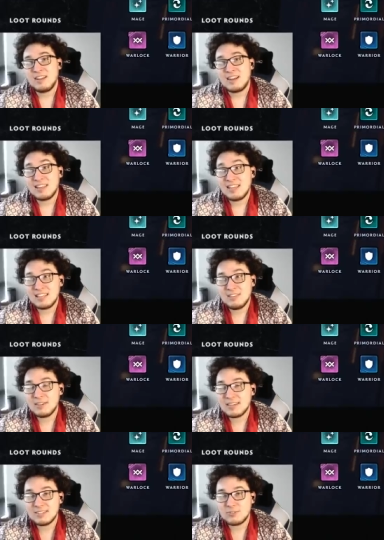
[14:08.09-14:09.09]
I like that you
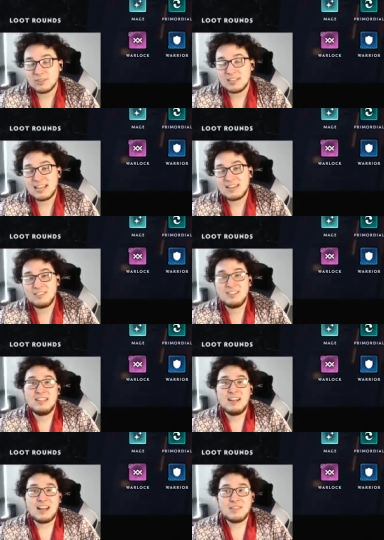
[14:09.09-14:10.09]
can control it now.
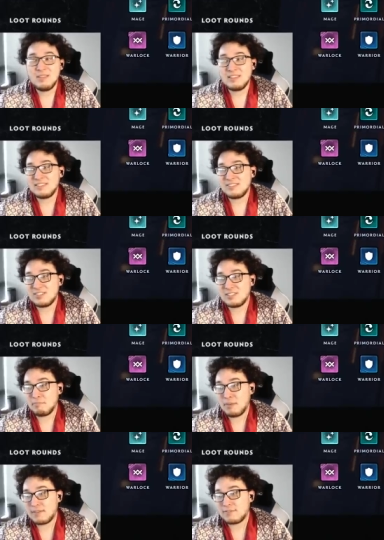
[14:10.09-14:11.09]
I think this is just a
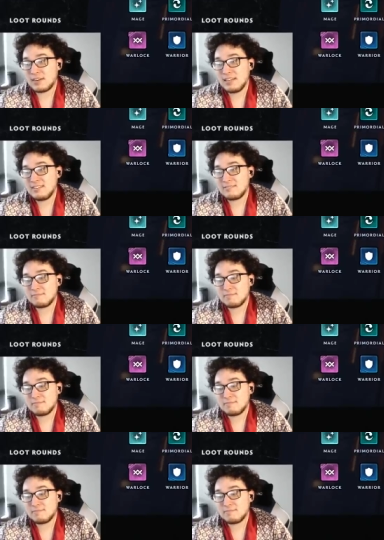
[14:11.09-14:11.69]
buff, right?